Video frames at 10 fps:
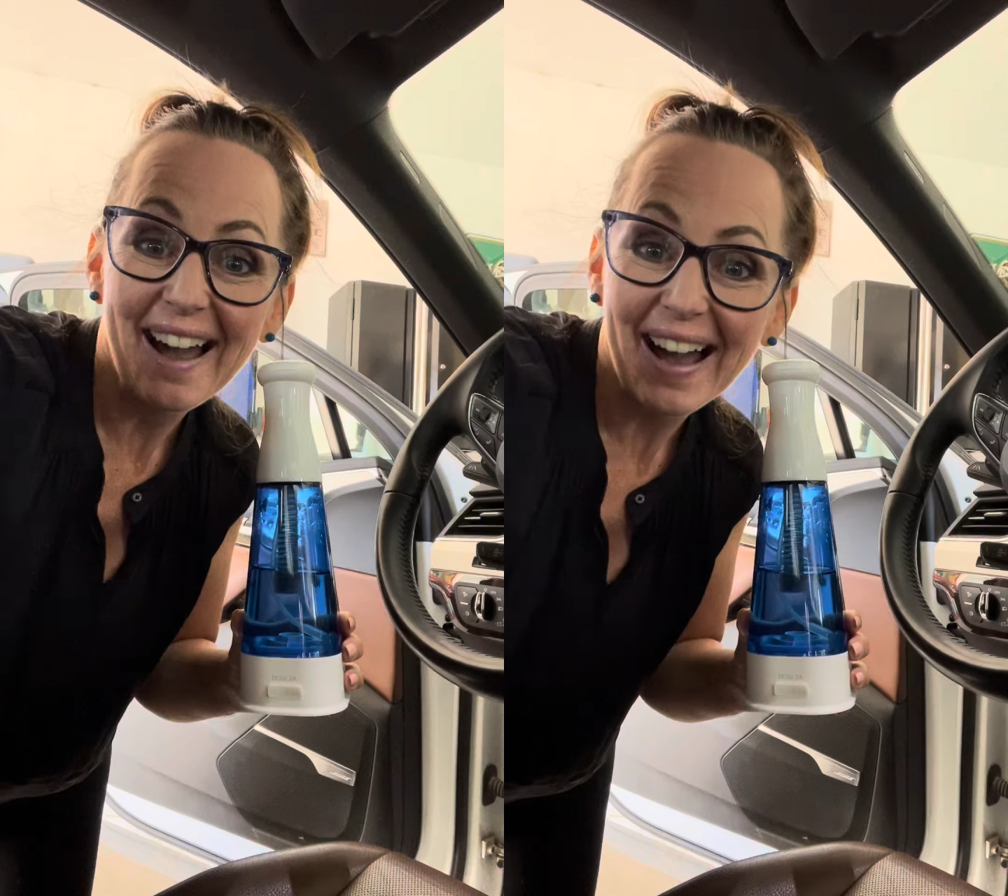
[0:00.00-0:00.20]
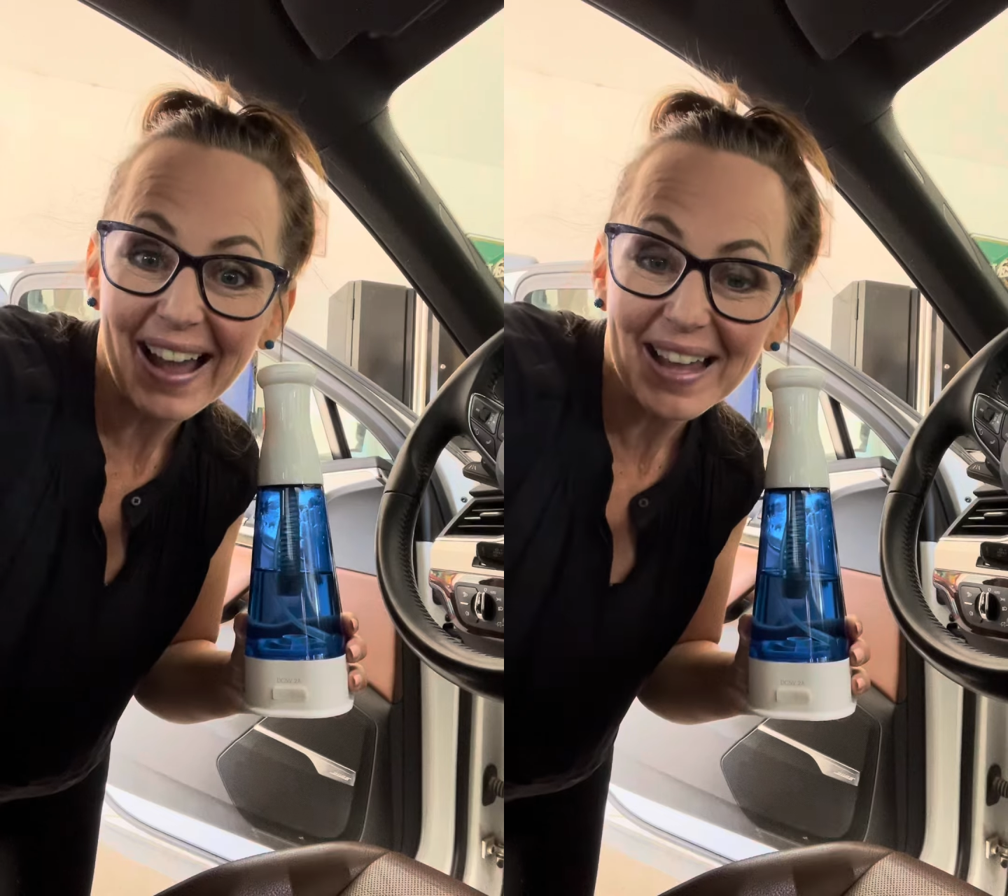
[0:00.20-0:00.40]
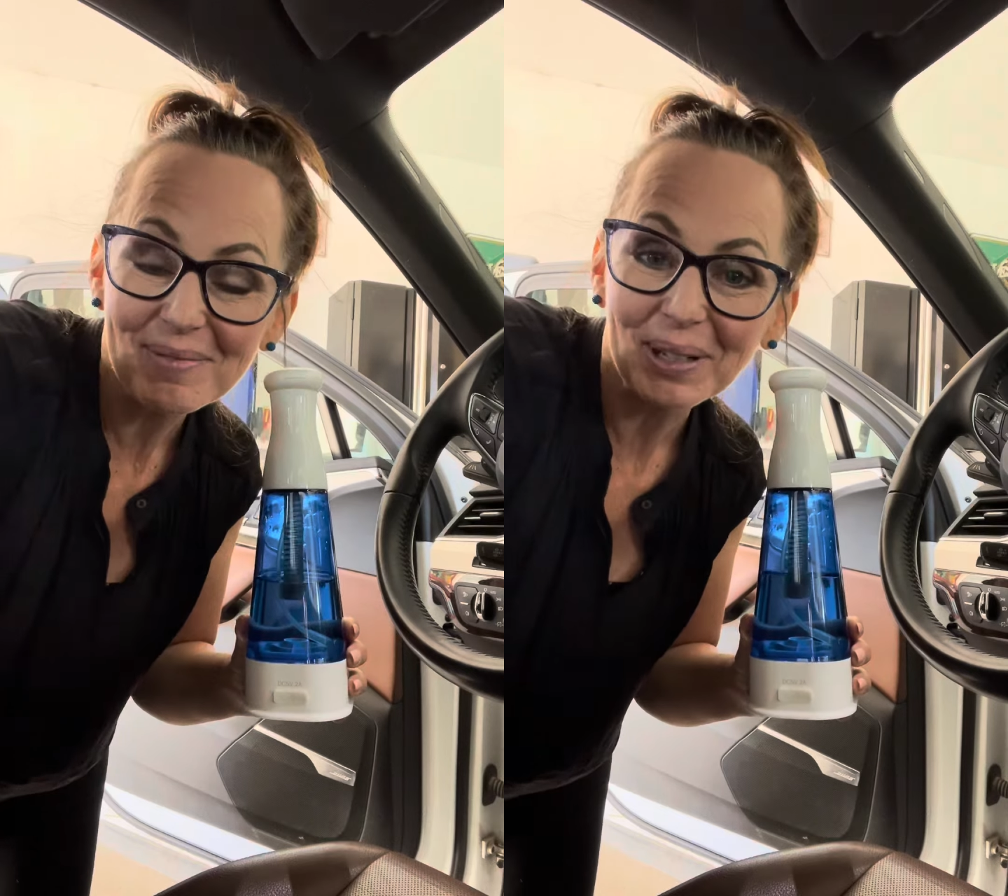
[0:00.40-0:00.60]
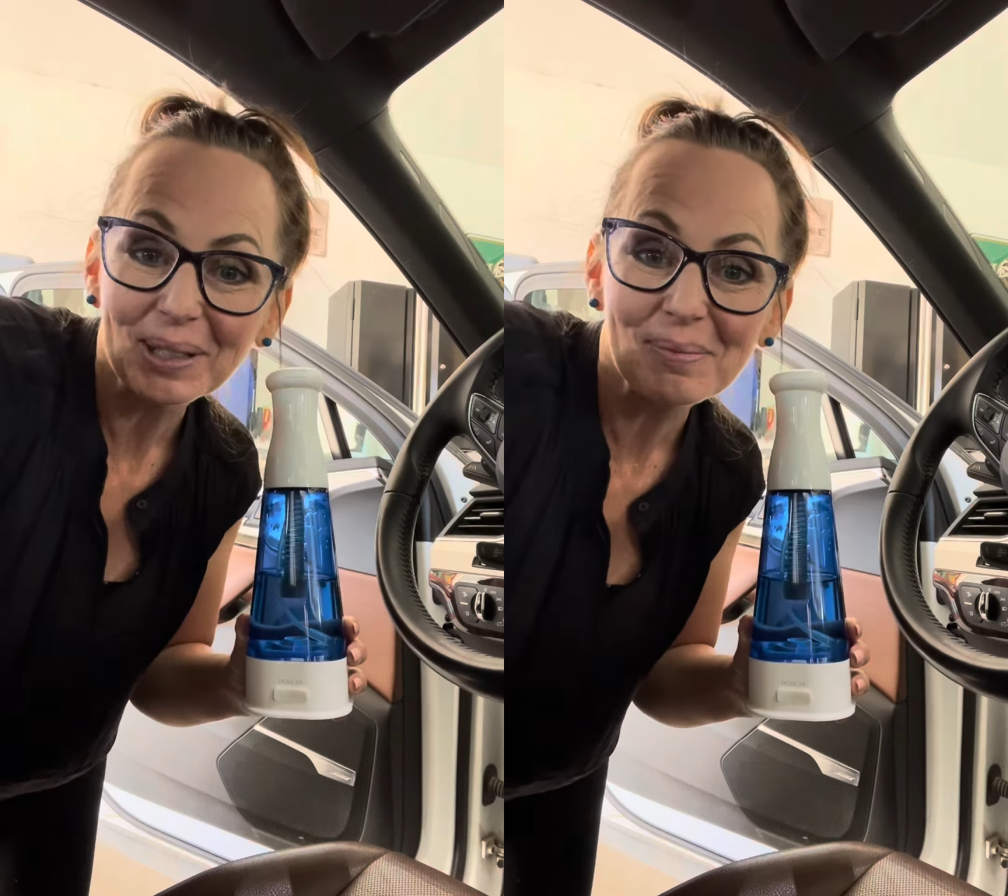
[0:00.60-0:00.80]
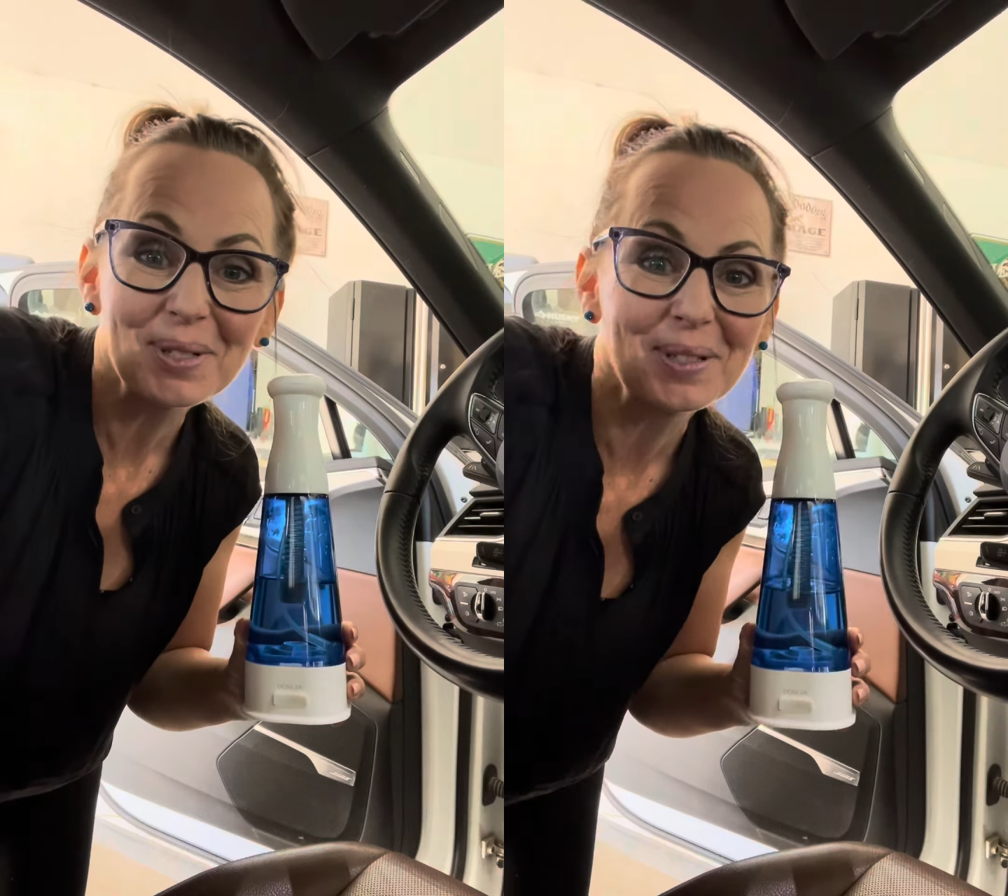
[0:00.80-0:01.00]
Hi,
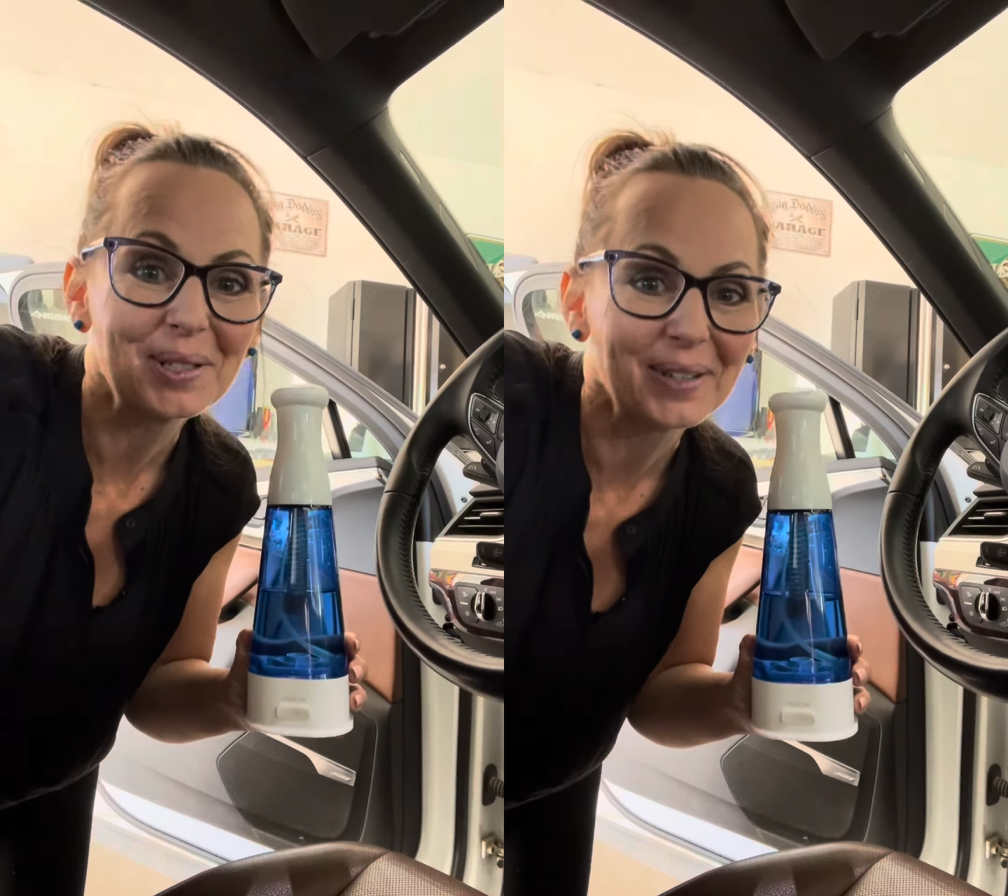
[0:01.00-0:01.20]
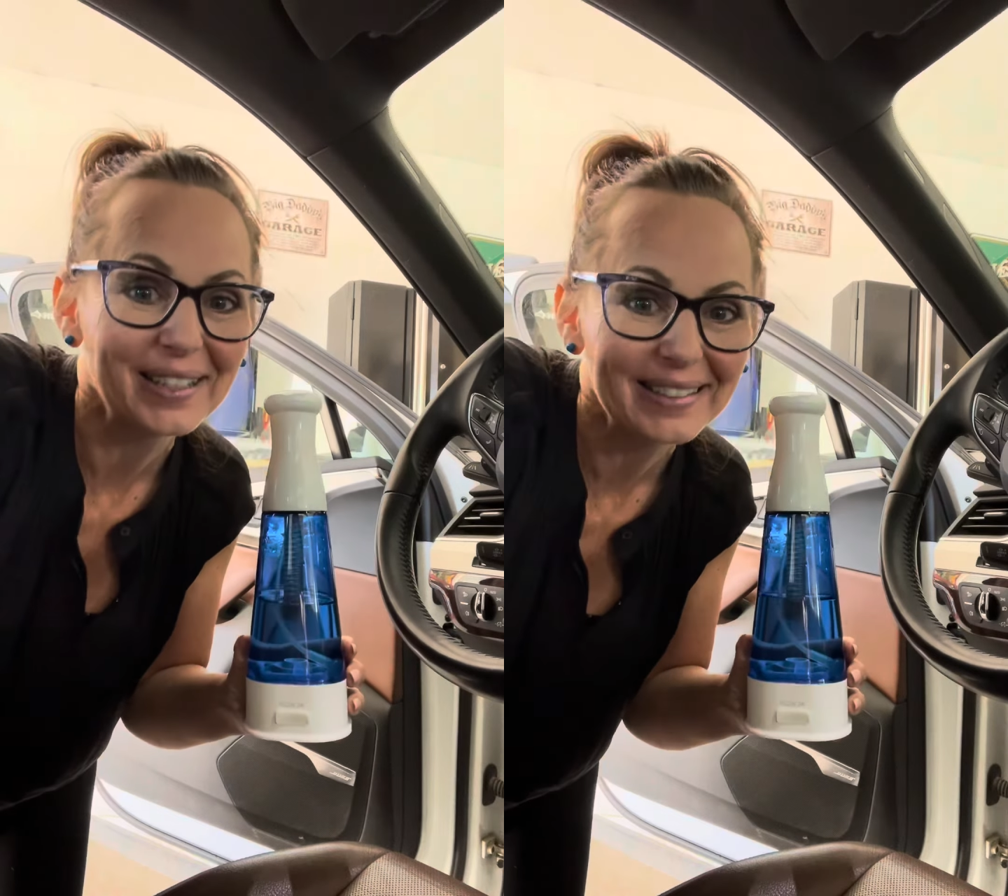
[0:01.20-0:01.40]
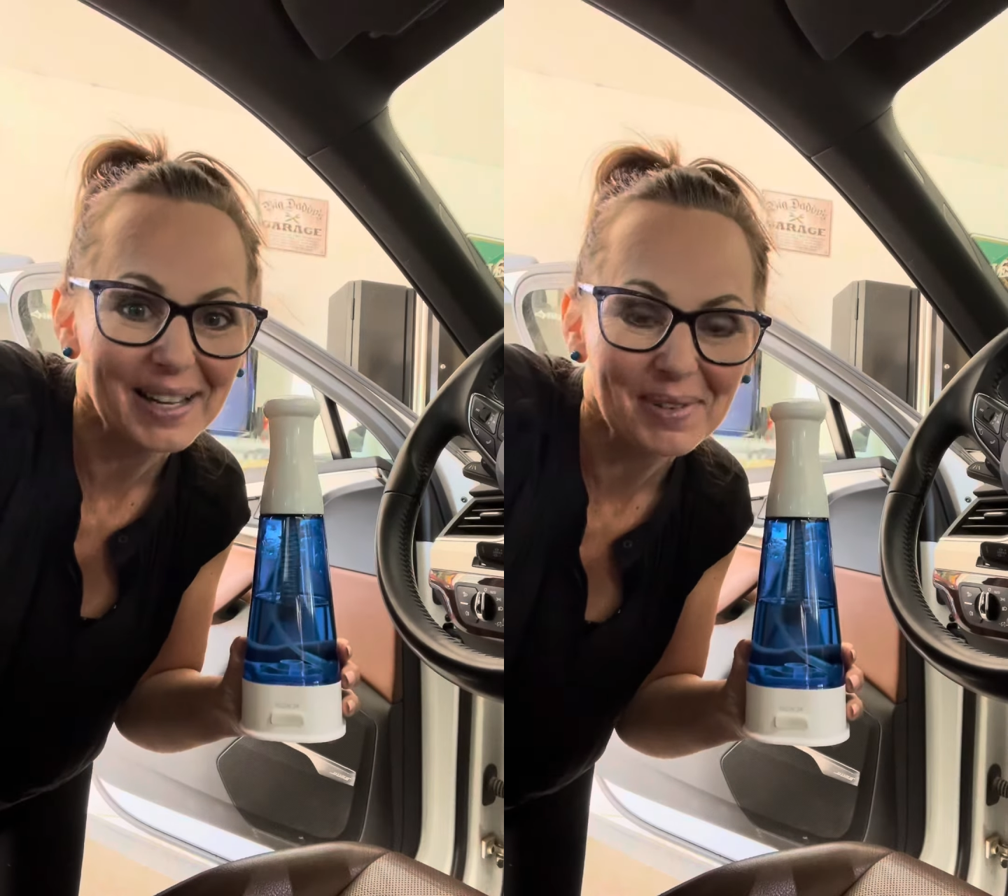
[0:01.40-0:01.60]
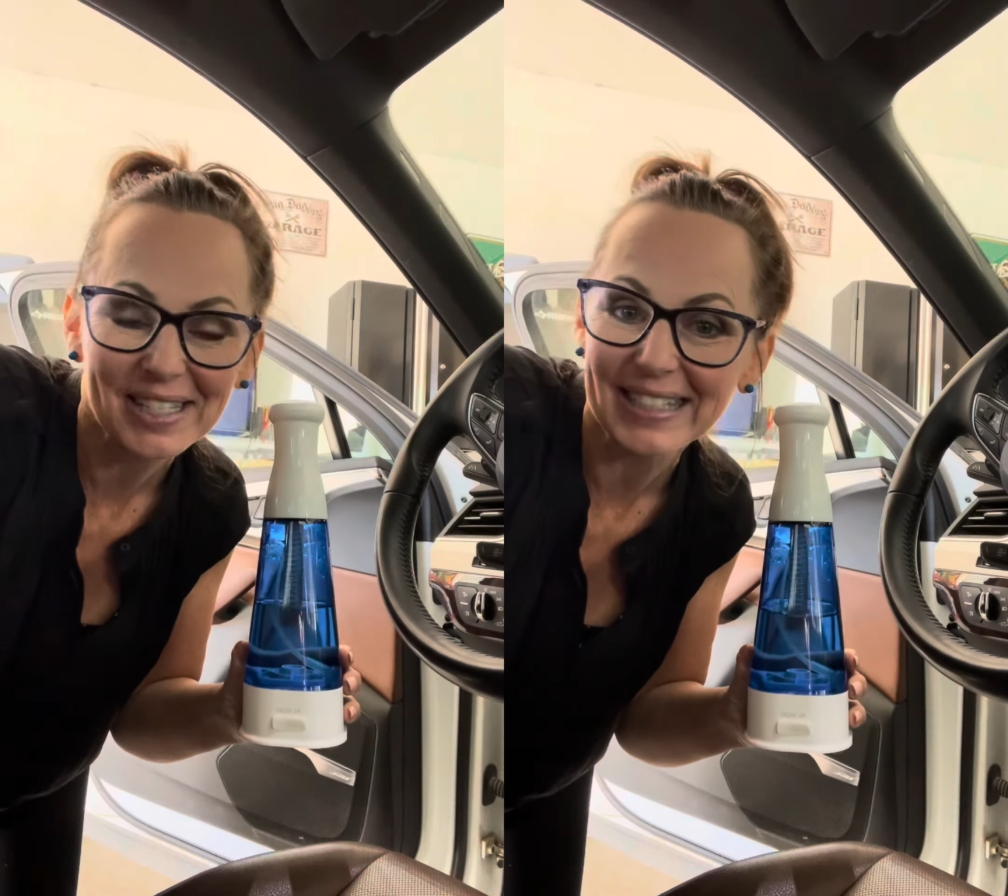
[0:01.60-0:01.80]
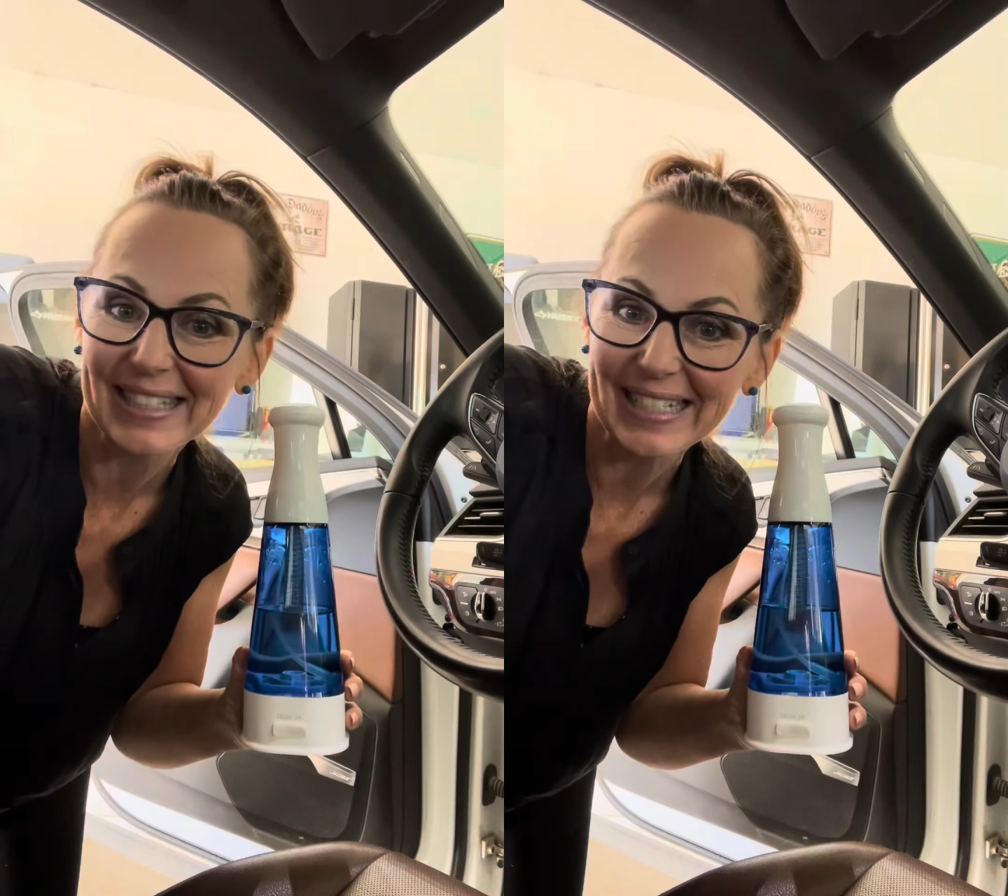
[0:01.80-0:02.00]
welcome to
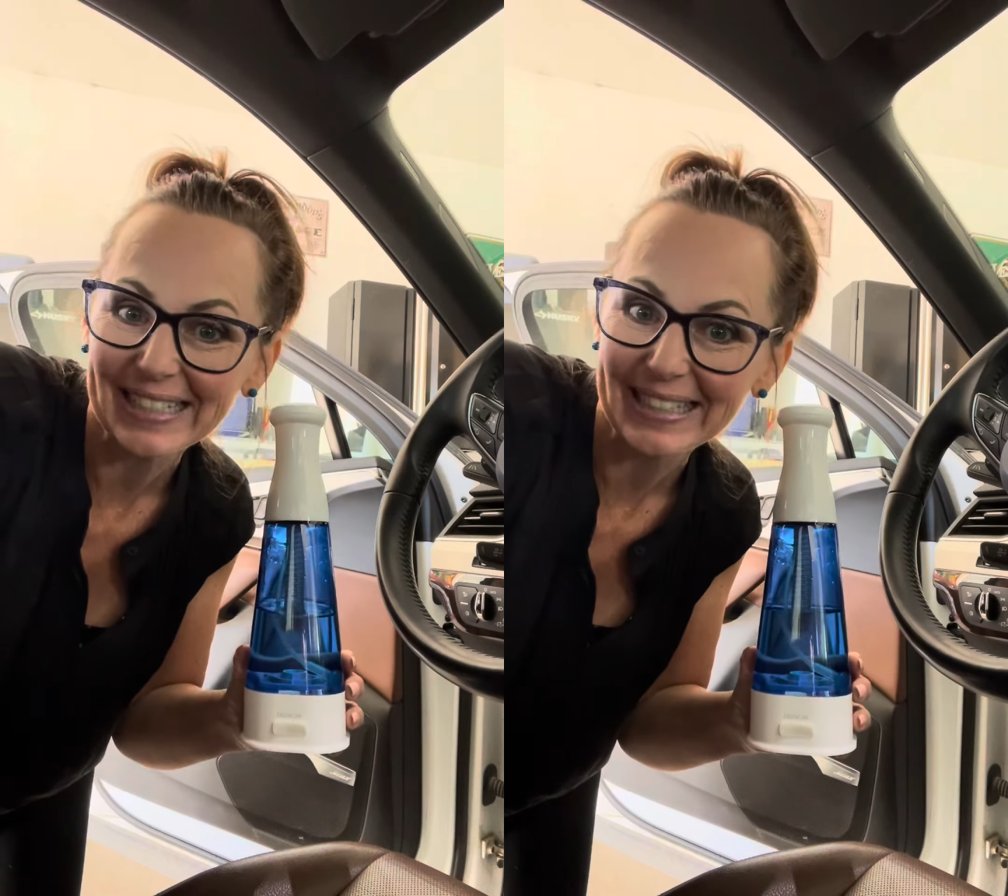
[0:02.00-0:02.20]
egretlab.ca's